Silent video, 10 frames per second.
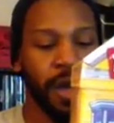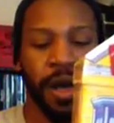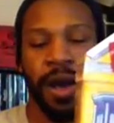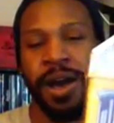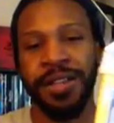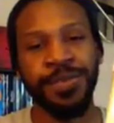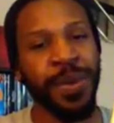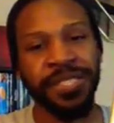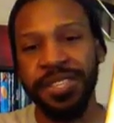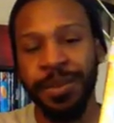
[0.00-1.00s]
It's
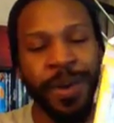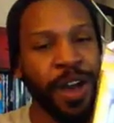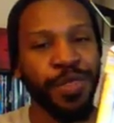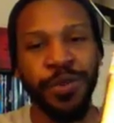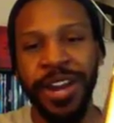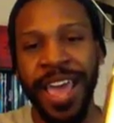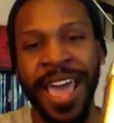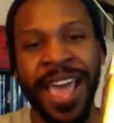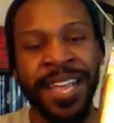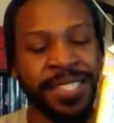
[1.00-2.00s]
basically about 3
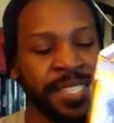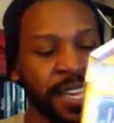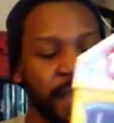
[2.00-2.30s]
dads.